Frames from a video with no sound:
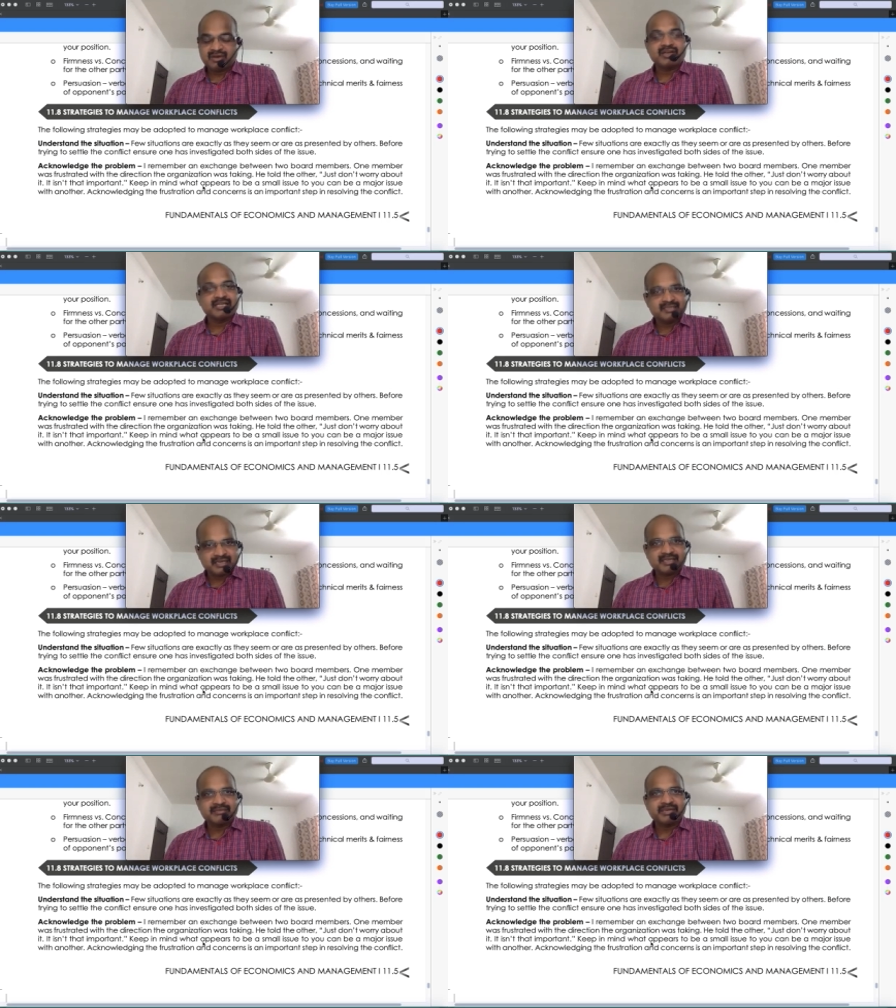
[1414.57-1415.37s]
or a
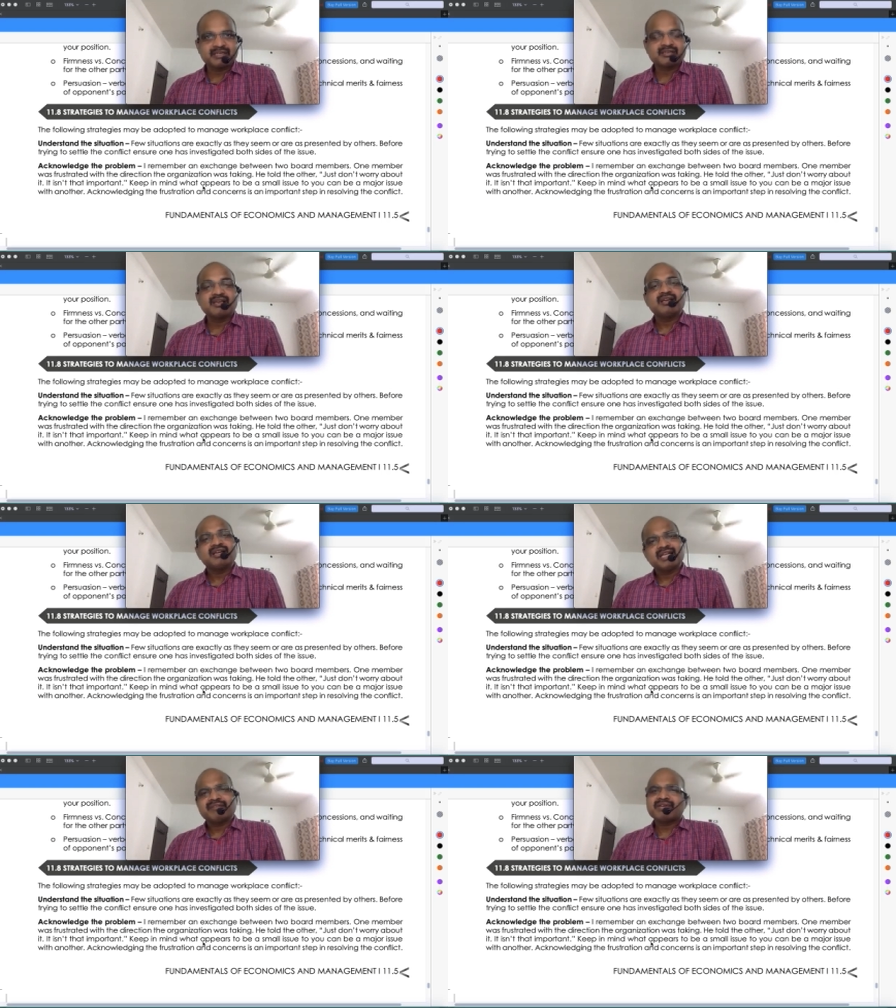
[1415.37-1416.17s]
disagreement
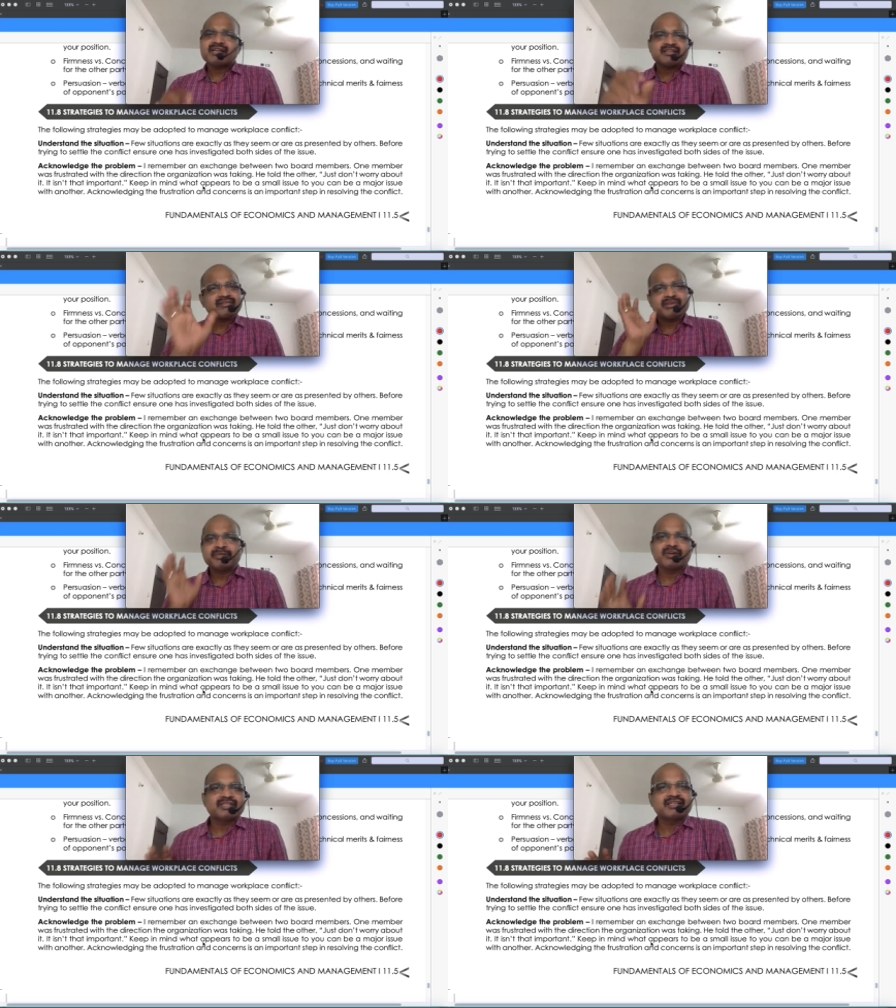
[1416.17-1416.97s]
definitely there will
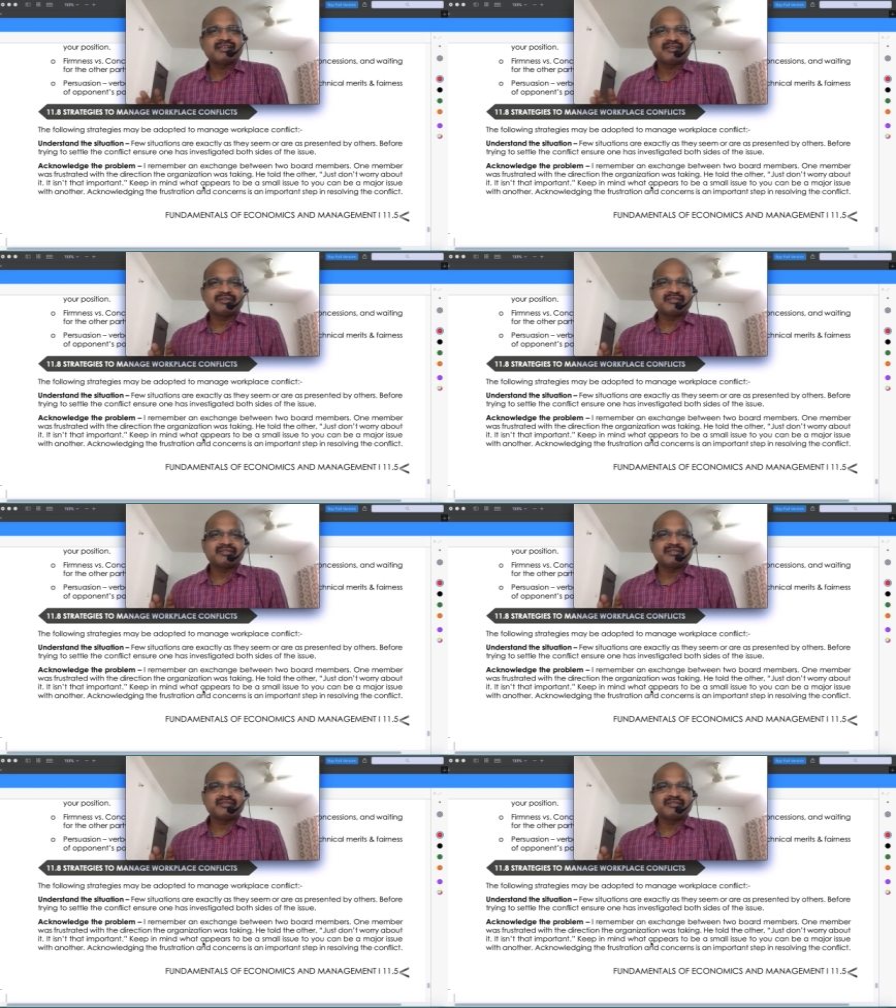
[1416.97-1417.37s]
be logical